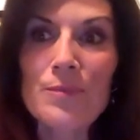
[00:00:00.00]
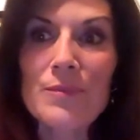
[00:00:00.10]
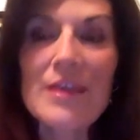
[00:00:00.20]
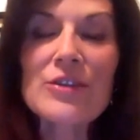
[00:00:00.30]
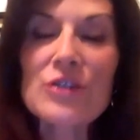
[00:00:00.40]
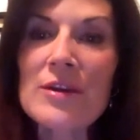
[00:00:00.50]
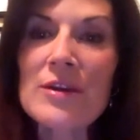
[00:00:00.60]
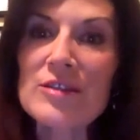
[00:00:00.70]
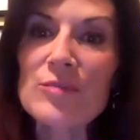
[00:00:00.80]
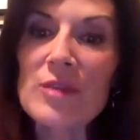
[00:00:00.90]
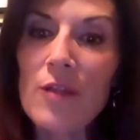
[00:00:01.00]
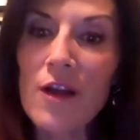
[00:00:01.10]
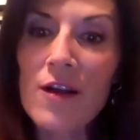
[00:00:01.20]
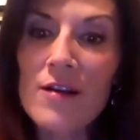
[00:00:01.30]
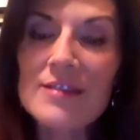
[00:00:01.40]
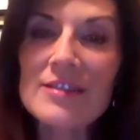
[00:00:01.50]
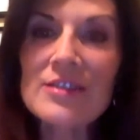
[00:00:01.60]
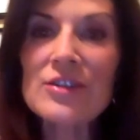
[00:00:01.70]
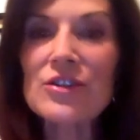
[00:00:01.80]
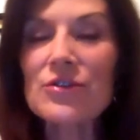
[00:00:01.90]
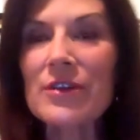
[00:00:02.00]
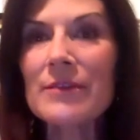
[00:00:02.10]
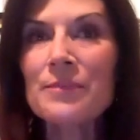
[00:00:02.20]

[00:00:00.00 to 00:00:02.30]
interested people are in this industry,